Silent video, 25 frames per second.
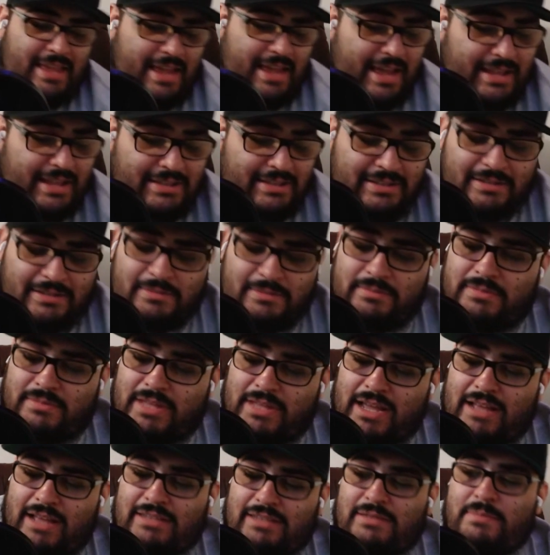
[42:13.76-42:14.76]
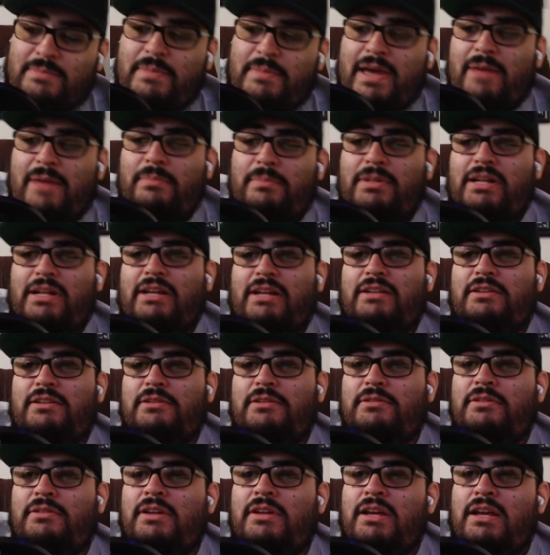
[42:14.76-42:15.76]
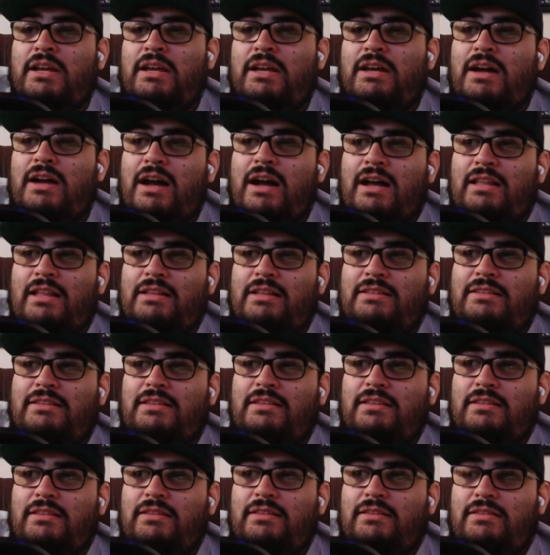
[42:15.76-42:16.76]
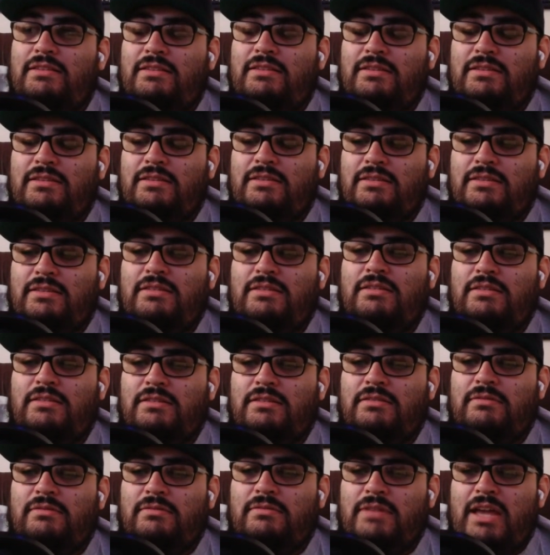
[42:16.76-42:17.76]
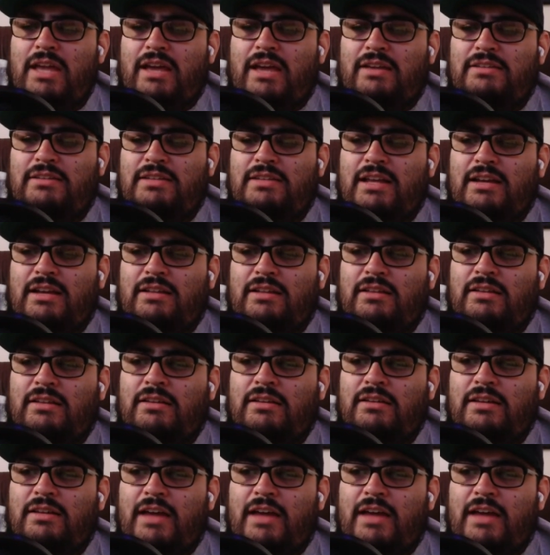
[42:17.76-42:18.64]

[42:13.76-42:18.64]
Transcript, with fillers: they got some they got some bad blood, dude. Yeah, it's cool. I uh, like bad blood. Yeah, exactly.